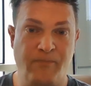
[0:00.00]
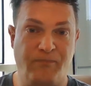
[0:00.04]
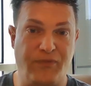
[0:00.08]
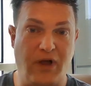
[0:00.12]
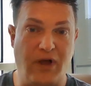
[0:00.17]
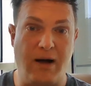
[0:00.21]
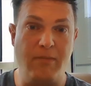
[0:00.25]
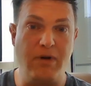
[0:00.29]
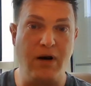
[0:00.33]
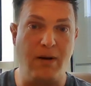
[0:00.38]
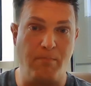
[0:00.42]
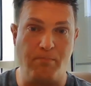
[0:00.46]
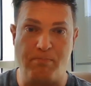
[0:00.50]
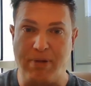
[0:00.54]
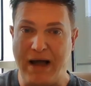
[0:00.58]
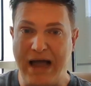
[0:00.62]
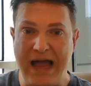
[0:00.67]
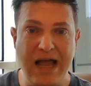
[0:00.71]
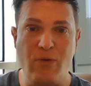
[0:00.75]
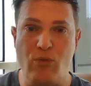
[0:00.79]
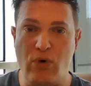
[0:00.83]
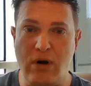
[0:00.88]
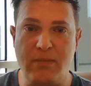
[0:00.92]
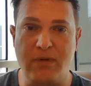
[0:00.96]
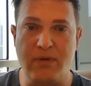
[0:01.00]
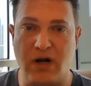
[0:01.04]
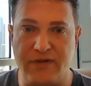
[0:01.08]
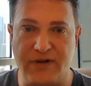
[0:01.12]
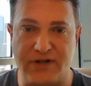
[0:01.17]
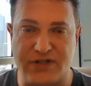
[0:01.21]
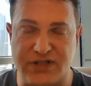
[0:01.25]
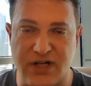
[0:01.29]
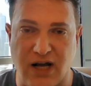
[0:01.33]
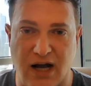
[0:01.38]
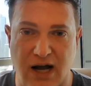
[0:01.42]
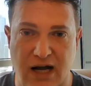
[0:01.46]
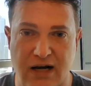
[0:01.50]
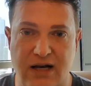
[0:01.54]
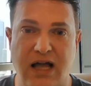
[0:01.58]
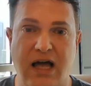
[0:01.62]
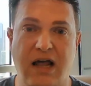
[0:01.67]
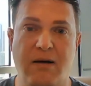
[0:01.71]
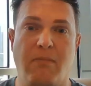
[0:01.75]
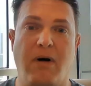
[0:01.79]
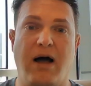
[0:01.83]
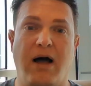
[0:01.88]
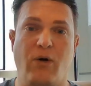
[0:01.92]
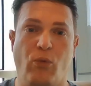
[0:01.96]
I'm going to bang women on the side
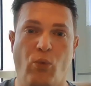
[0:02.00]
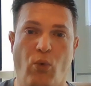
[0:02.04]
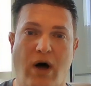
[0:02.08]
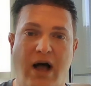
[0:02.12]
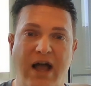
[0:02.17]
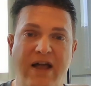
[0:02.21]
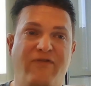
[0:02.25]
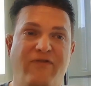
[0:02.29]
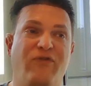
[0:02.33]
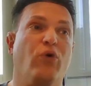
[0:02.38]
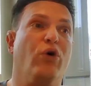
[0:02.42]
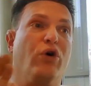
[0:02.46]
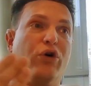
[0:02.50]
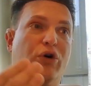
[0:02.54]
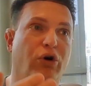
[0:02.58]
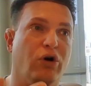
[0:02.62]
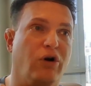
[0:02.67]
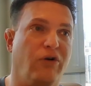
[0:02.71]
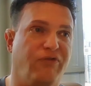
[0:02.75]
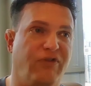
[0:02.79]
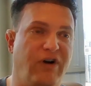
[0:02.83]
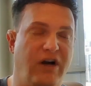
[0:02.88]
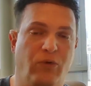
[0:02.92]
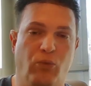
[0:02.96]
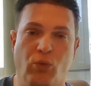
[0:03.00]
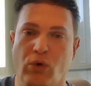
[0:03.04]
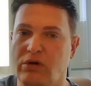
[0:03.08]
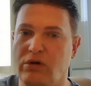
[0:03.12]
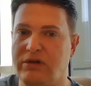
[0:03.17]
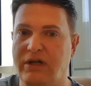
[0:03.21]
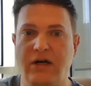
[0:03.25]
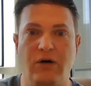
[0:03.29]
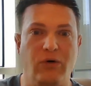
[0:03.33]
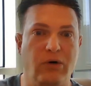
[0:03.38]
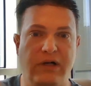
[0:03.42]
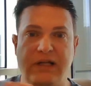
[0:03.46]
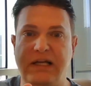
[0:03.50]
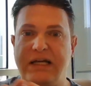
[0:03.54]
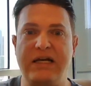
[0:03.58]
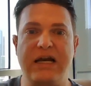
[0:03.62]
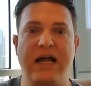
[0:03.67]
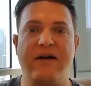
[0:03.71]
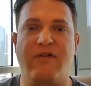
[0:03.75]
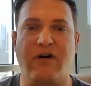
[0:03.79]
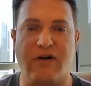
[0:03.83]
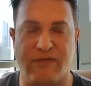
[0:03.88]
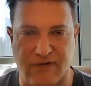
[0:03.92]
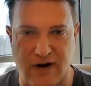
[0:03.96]
and my wife or girlfriend will literally
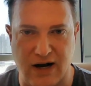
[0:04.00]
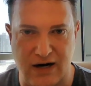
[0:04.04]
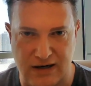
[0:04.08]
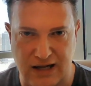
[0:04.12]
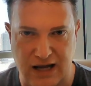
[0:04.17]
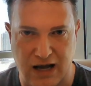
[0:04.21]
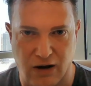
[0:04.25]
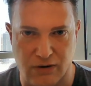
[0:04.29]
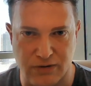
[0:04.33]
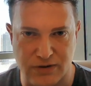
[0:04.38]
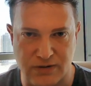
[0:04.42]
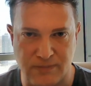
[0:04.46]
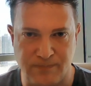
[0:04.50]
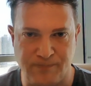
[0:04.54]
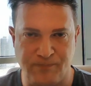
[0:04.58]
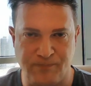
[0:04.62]
never find out.